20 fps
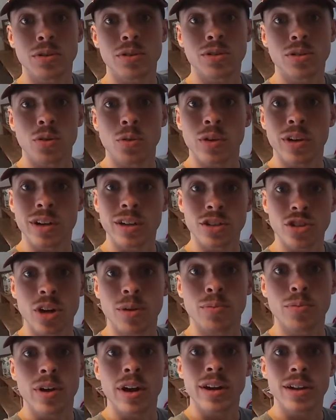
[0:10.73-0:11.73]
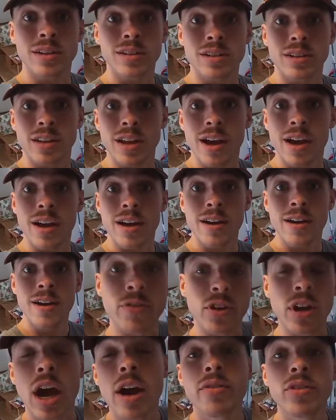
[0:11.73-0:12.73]
So we're going to jump right into that. If
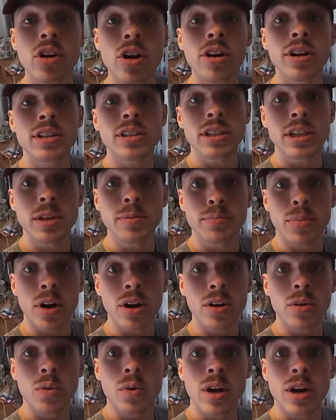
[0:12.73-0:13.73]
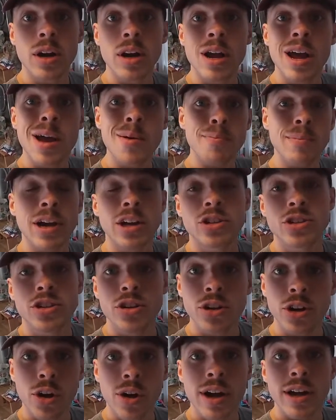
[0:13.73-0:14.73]
you haven't already seen part 1, make sure
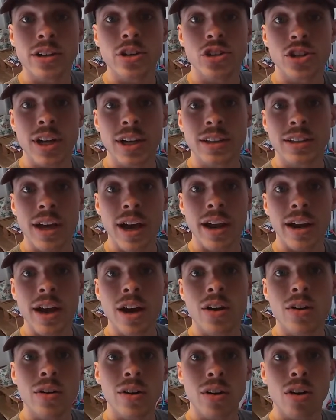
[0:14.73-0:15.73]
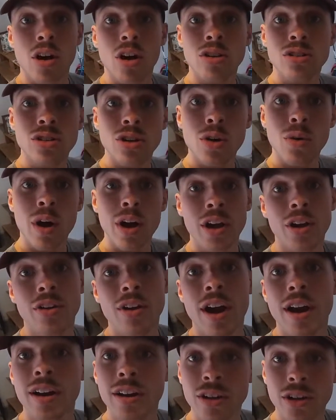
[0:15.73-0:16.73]
you go ahead and check that out. Also, while you're
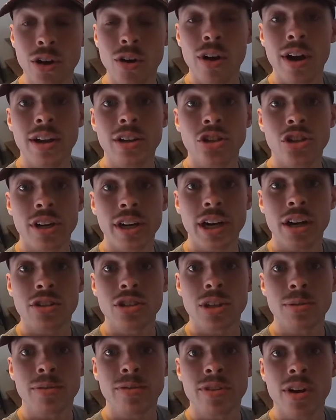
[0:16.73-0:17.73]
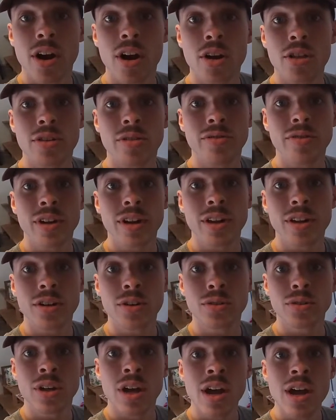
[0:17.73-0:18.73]
at it, go ahead and check out some of our other
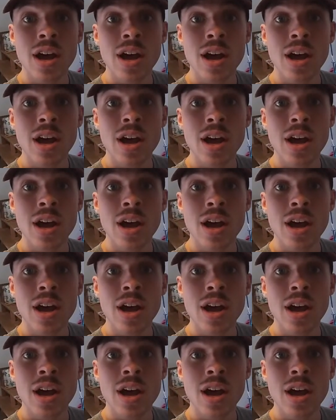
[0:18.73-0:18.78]
videos.